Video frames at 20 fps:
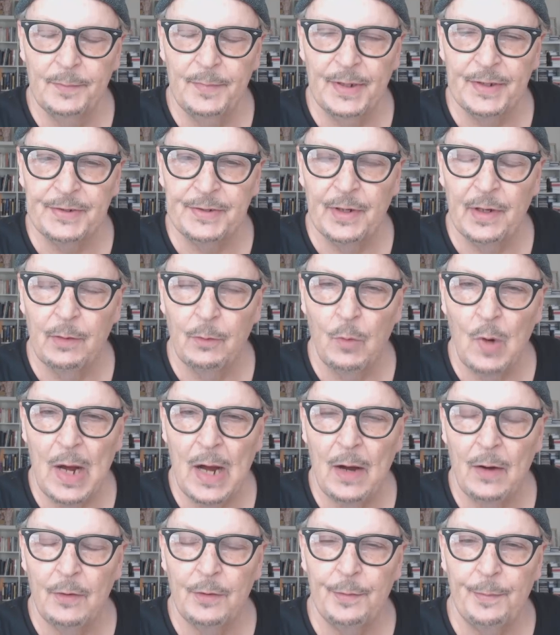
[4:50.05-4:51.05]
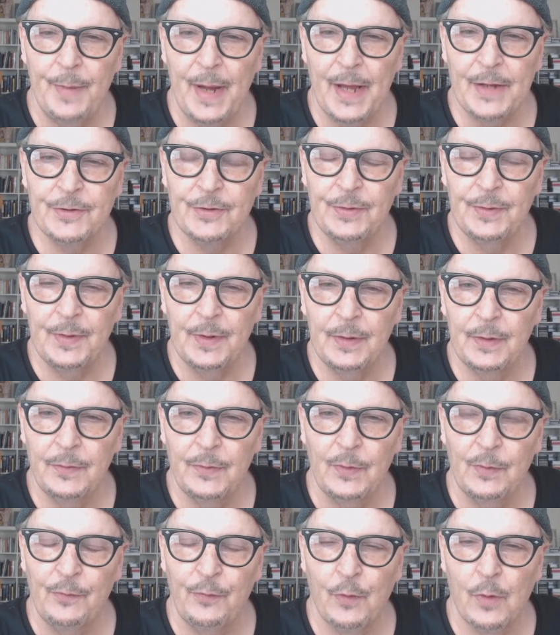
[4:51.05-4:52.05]
But wow, imagine
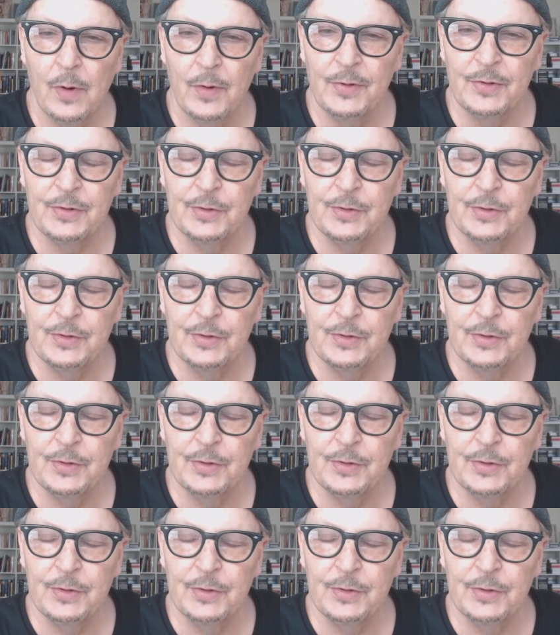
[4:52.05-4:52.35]
the fourth